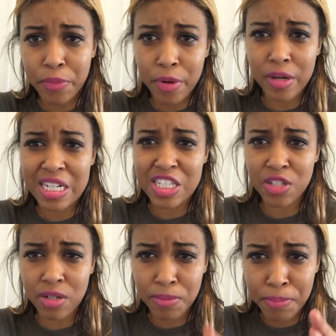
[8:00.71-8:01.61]
word
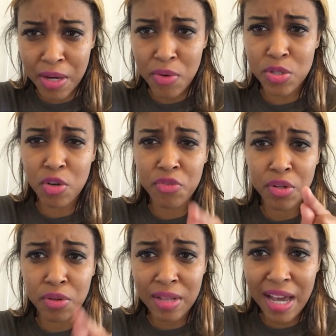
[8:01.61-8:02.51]
concerning marriage over
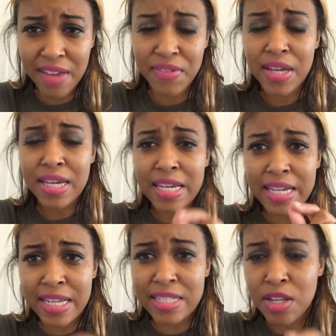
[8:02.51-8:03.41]
your life
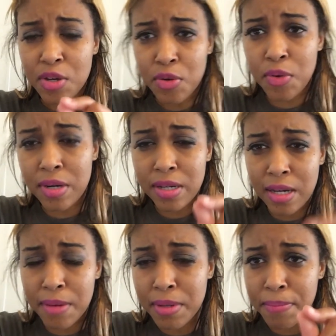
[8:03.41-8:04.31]
is going to
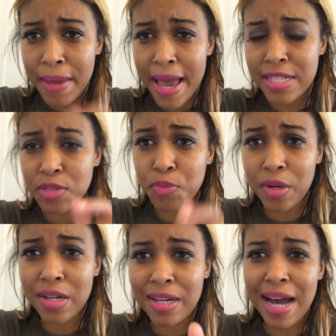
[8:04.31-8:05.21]
come to pass. The
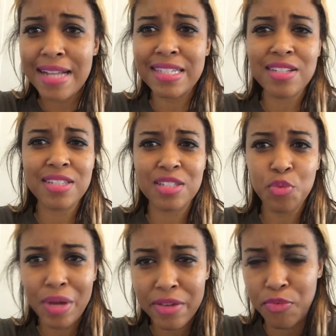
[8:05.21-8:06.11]
word of God tells us to
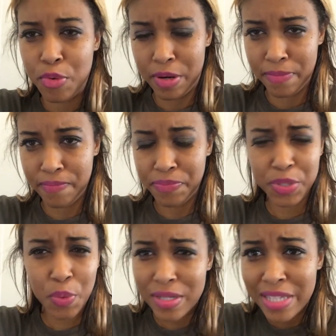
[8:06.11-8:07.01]
wait for it.
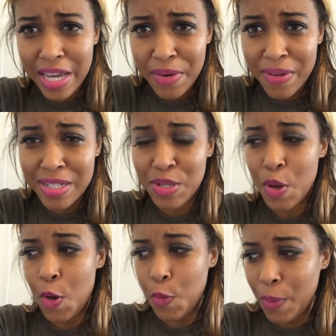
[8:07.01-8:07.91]
Do it, tarries.
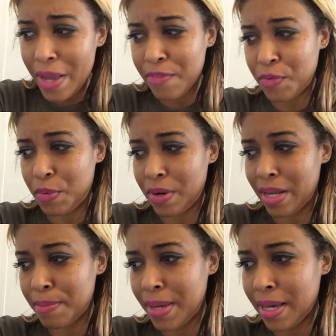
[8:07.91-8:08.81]
wait for it.
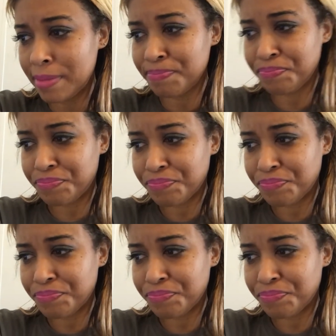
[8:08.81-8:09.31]
Amen.